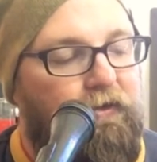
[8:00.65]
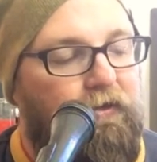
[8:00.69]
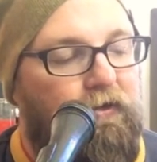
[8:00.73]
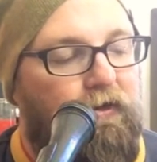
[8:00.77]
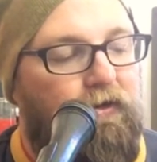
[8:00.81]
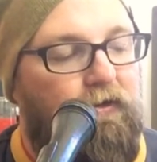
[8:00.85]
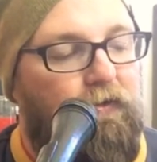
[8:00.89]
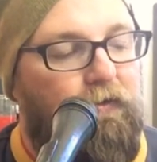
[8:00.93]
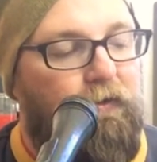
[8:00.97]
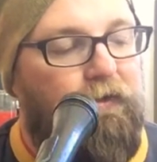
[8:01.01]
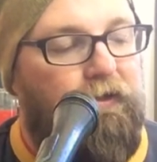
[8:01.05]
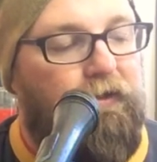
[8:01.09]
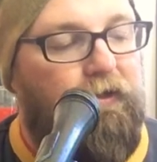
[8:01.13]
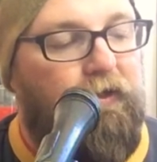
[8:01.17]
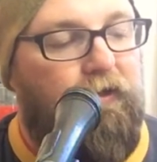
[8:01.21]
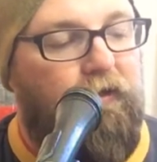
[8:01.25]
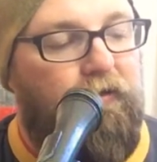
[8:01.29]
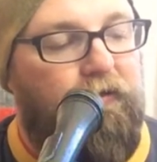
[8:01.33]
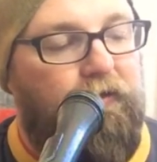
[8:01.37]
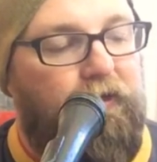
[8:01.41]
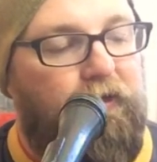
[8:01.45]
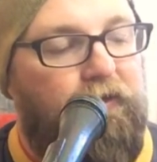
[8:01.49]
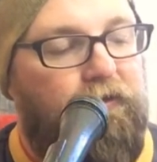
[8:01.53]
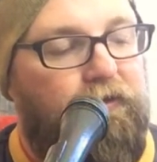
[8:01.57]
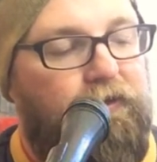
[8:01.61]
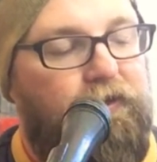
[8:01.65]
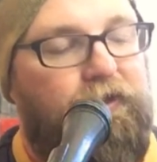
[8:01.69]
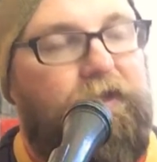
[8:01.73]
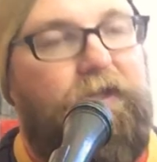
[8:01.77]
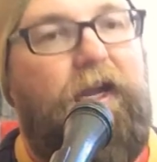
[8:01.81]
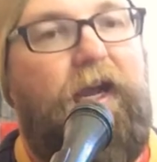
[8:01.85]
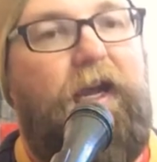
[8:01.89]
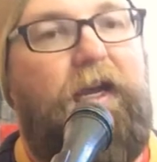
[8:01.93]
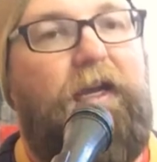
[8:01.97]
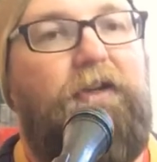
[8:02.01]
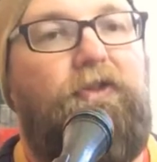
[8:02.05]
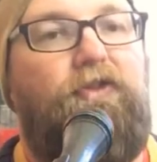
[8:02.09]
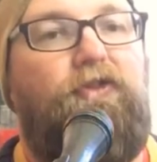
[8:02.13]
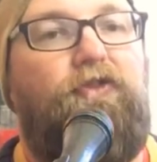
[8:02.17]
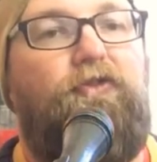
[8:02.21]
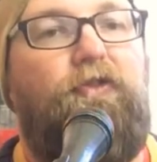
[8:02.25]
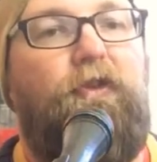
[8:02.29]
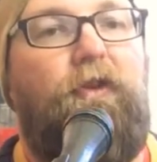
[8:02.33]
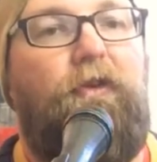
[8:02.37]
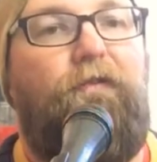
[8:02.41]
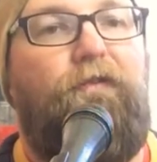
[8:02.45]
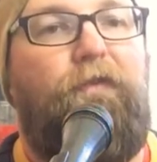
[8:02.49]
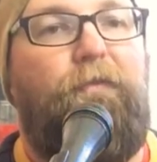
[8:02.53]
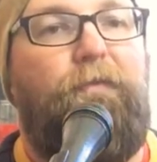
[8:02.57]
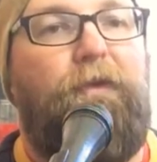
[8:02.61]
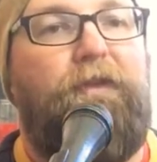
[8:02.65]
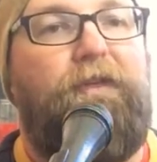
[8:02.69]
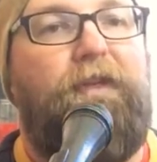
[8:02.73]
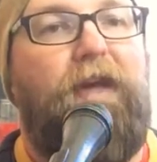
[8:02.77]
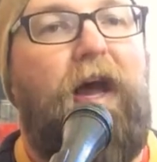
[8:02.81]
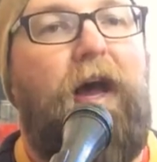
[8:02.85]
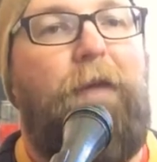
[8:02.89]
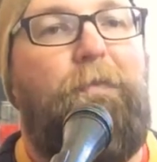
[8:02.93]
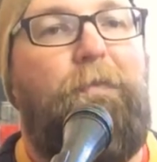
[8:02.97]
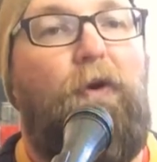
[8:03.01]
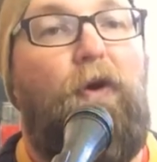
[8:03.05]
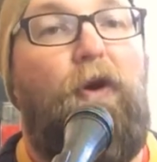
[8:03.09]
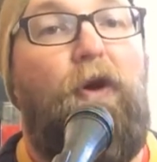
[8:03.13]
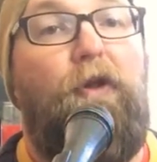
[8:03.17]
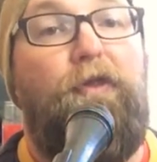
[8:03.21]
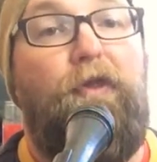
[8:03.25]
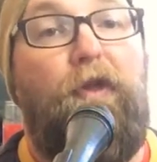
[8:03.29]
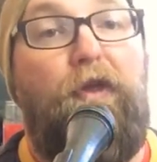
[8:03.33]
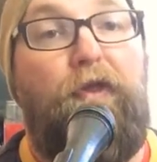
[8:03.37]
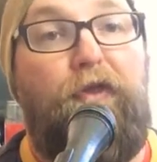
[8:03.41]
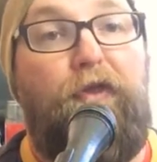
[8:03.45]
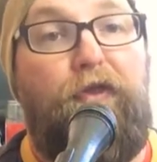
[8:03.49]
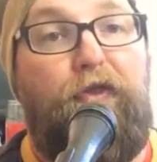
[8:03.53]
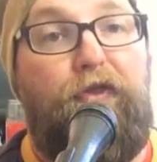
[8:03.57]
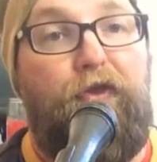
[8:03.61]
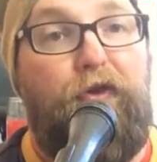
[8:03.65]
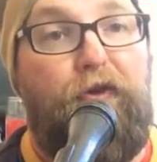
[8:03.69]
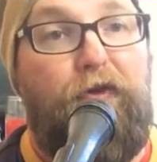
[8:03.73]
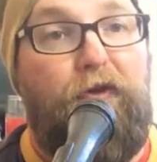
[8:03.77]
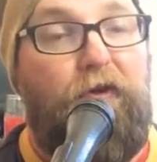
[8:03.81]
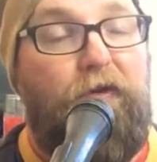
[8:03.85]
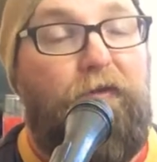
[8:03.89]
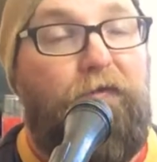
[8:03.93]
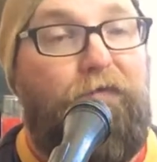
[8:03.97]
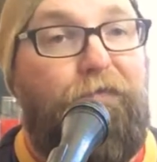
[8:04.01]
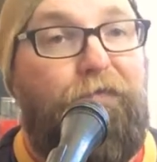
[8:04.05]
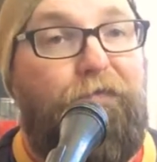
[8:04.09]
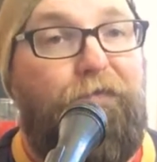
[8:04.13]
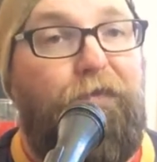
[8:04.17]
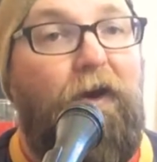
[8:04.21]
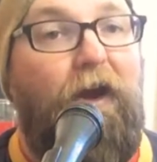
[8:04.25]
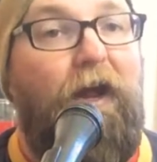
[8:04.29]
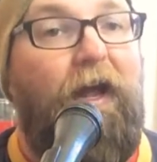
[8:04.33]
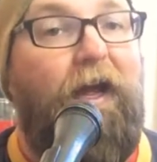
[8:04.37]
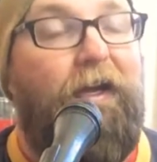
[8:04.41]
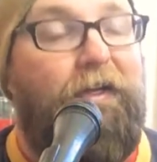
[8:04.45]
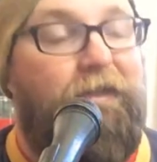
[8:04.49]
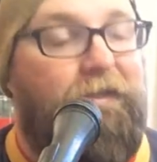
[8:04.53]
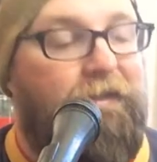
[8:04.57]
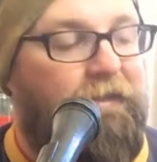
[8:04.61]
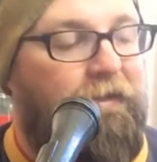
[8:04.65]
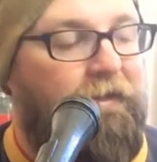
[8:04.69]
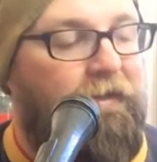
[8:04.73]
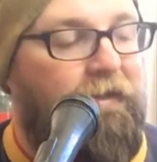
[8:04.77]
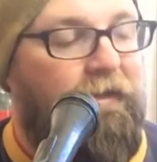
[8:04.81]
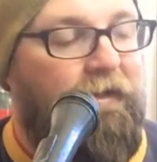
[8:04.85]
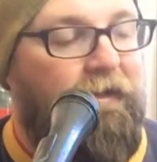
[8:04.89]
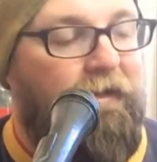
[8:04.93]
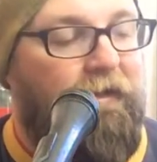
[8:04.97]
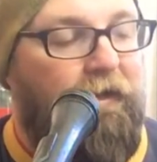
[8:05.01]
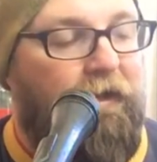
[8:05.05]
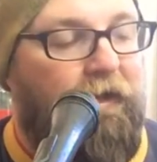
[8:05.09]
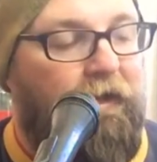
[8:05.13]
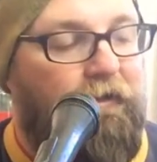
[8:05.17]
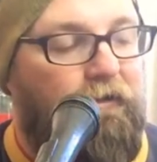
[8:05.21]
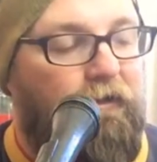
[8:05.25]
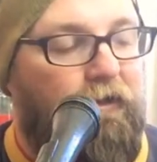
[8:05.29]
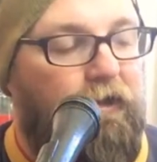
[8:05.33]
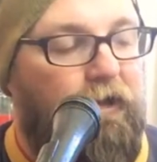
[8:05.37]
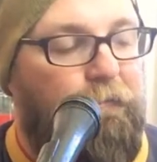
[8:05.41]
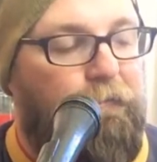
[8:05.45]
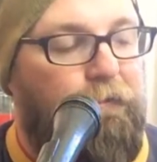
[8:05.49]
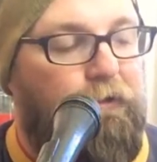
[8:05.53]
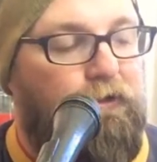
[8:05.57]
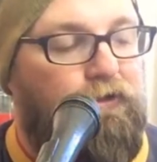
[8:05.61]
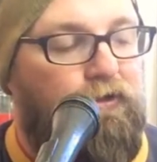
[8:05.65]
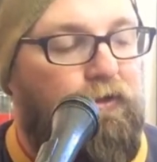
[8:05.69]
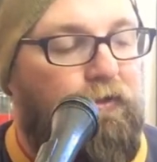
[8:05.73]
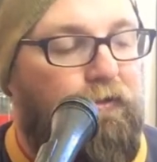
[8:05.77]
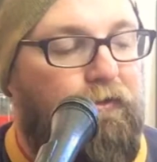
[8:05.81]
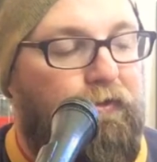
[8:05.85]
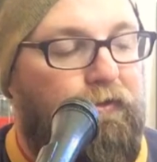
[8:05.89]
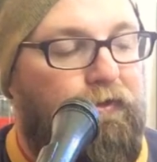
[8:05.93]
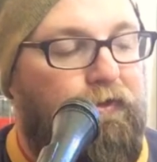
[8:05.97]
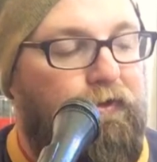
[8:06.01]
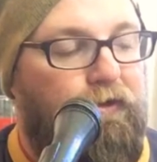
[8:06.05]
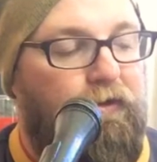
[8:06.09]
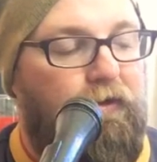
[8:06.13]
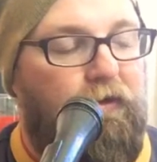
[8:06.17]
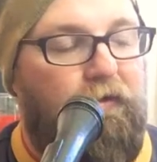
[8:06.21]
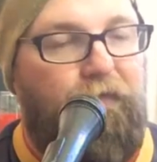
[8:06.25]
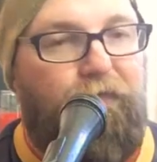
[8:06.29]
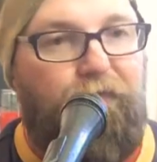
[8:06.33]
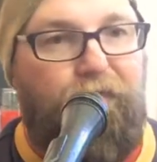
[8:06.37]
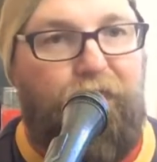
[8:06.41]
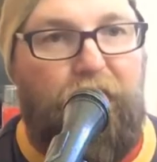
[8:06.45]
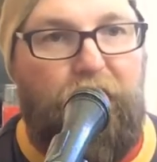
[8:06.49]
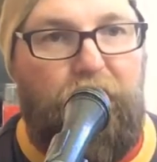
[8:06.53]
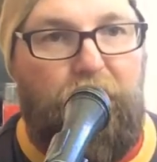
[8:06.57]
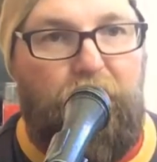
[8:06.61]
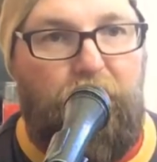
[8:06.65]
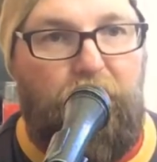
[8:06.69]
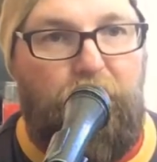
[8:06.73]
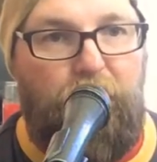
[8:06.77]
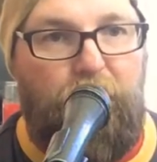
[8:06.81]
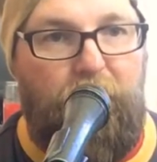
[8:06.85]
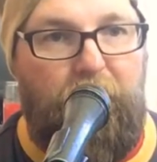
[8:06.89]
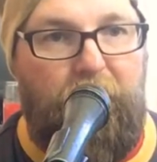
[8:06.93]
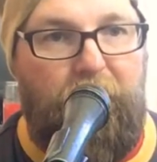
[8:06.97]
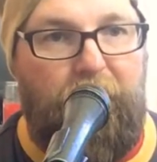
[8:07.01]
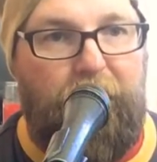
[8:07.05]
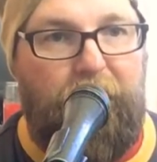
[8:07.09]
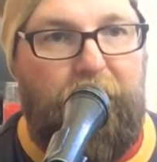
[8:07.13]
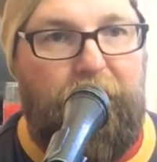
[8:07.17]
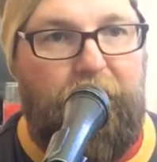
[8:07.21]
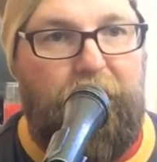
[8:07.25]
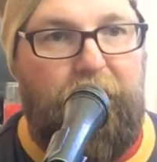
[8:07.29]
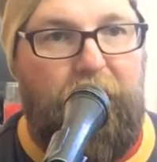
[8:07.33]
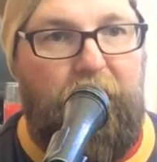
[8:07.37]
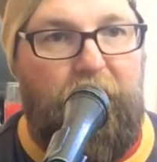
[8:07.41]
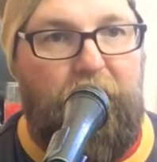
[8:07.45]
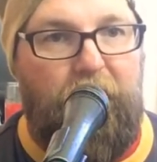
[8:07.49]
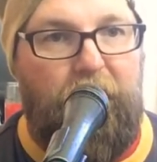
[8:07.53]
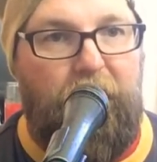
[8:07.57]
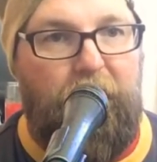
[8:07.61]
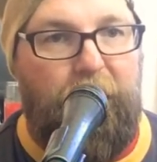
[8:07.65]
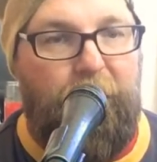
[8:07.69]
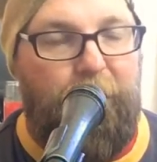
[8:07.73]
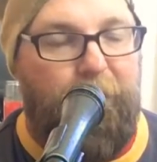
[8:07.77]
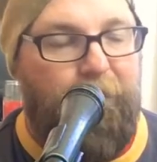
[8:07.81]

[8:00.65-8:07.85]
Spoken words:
you're going to go to your 2nd string from the top on the 3rd fret, and you're going to put your 3rd finger right there.